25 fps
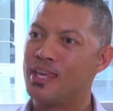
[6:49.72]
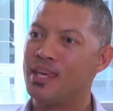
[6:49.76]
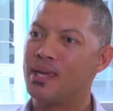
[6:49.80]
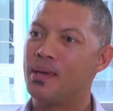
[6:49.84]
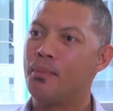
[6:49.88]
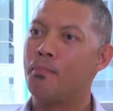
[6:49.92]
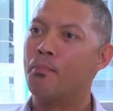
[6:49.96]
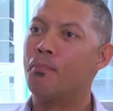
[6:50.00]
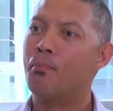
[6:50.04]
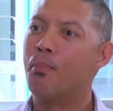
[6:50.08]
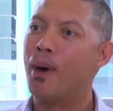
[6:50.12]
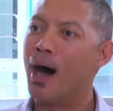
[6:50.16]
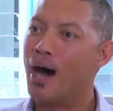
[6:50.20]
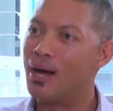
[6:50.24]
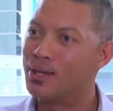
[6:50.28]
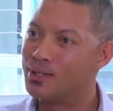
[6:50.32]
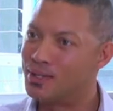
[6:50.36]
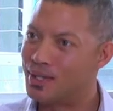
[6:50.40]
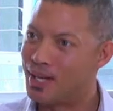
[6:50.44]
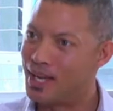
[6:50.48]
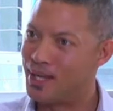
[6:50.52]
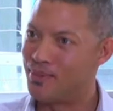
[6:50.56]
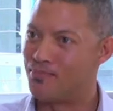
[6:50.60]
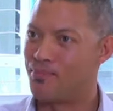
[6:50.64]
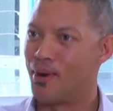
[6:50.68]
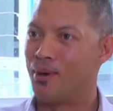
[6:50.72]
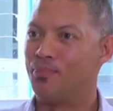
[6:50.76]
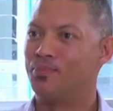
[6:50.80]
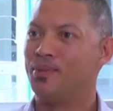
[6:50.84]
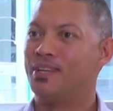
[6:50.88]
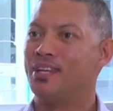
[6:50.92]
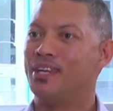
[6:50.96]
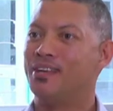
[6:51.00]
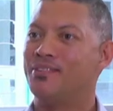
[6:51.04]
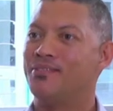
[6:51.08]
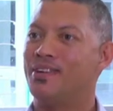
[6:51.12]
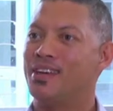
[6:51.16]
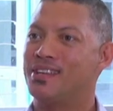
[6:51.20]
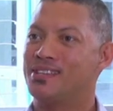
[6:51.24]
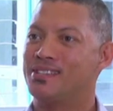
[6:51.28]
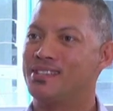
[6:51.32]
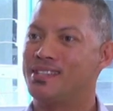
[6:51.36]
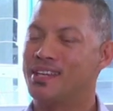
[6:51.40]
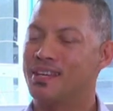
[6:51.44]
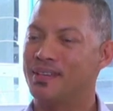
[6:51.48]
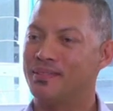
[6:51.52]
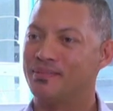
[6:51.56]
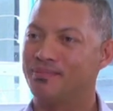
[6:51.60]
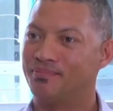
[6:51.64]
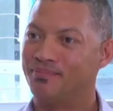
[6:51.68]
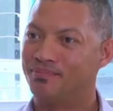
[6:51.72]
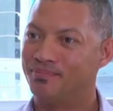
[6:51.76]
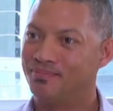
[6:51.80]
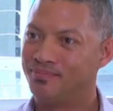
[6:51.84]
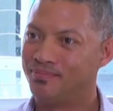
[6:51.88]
the buy-to-let property investor?